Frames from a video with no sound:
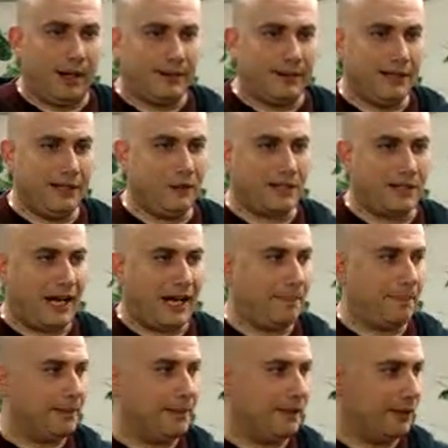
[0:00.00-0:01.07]
I think what's
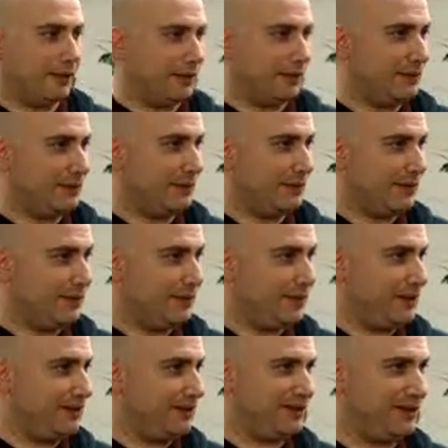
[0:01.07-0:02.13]
happened here is
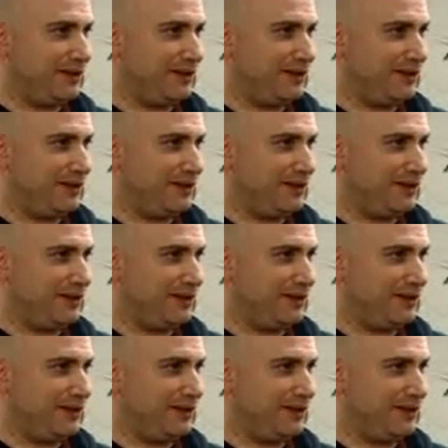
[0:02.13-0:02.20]
this